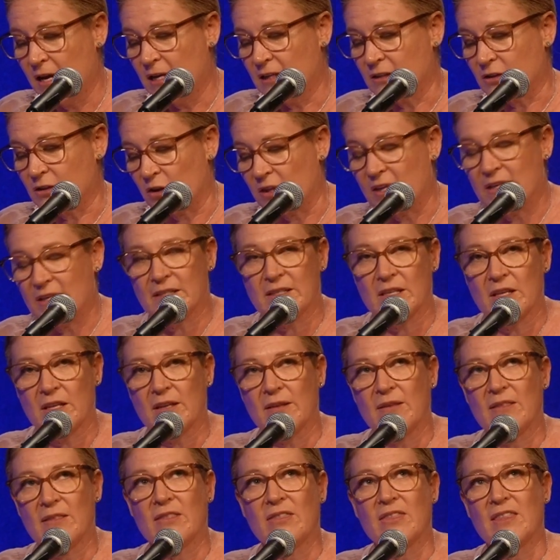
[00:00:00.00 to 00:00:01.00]
So
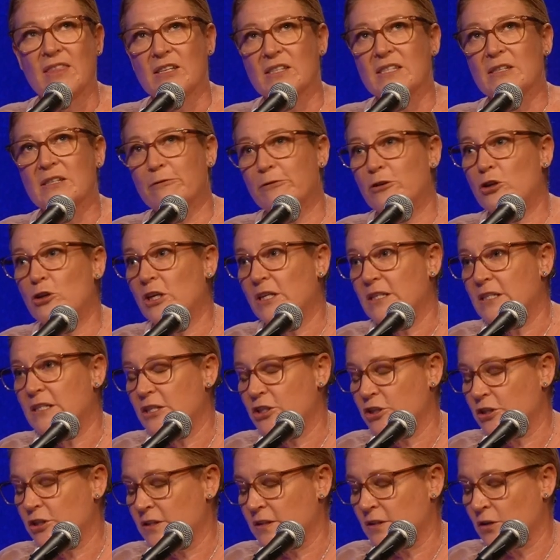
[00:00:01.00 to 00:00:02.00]
there's a few
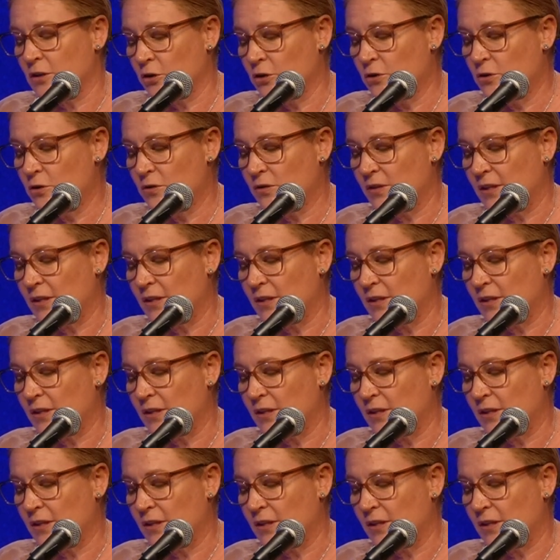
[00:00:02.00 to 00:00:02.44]
conditions though.